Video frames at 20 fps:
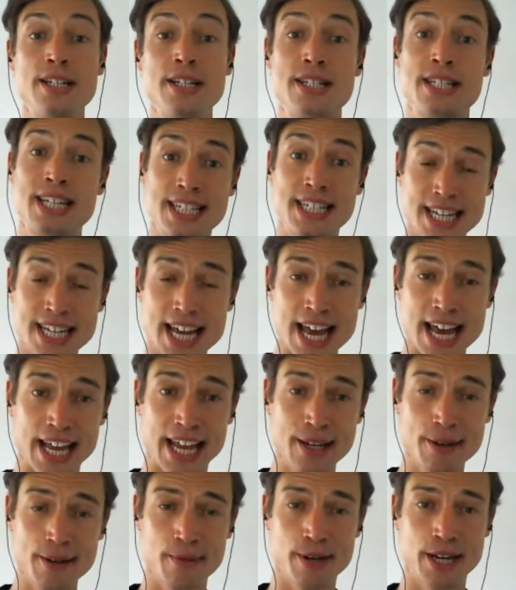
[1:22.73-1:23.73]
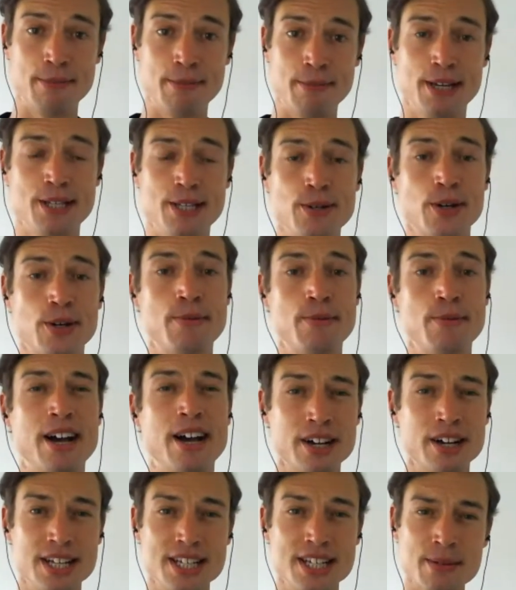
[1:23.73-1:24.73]
today we're going to be talking about
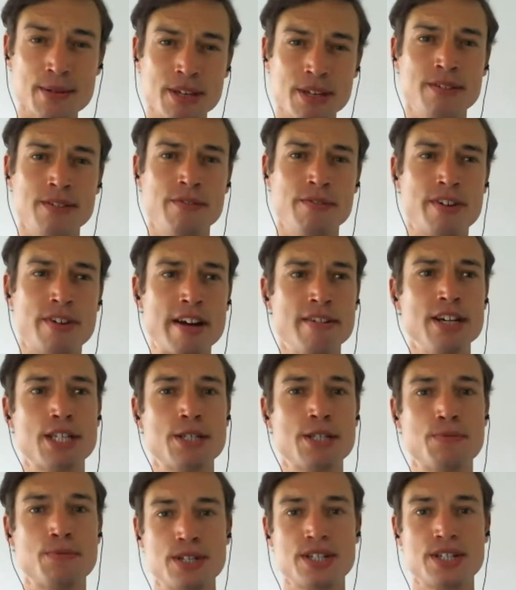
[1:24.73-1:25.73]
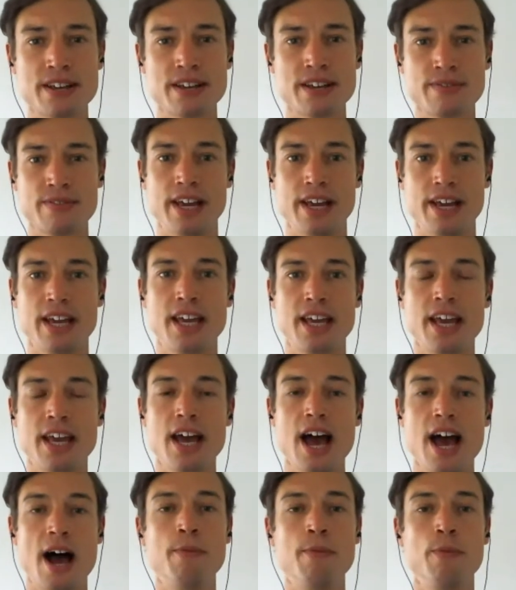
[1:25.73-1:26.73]
kind of something very specific,
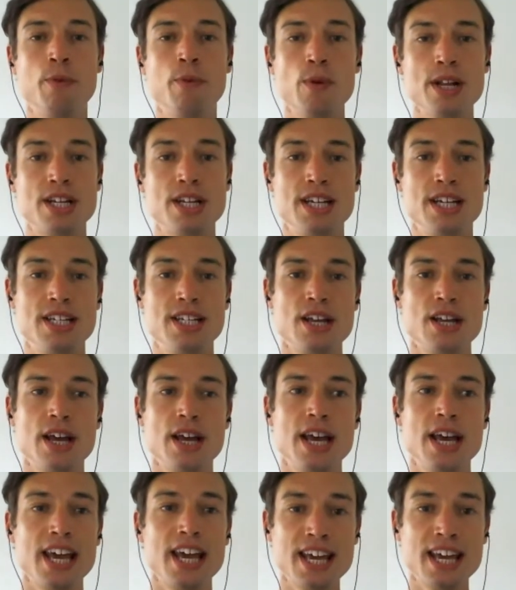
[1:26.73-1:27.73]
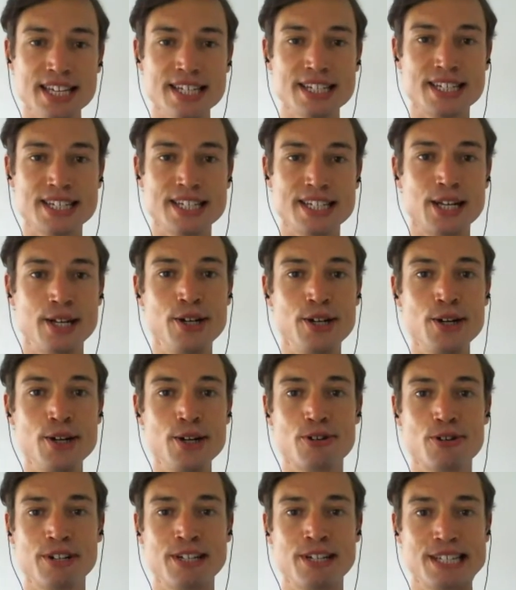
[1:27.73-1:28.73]
which is
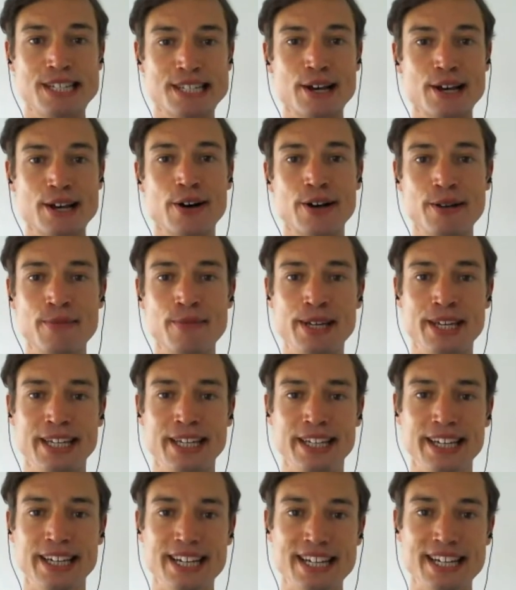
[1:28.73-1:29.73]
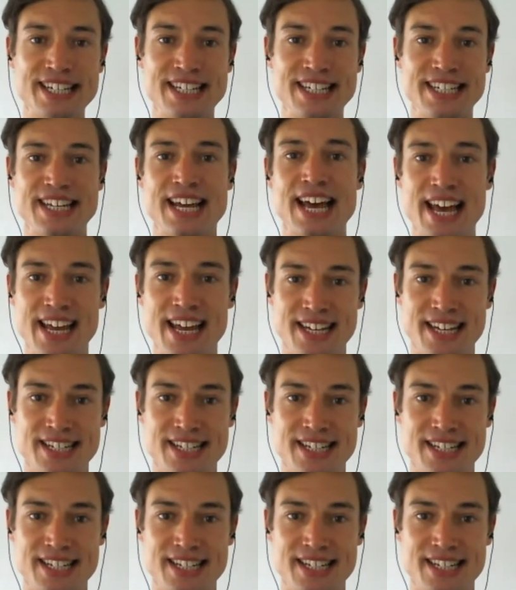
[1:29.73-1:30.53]
nutrient timing dead?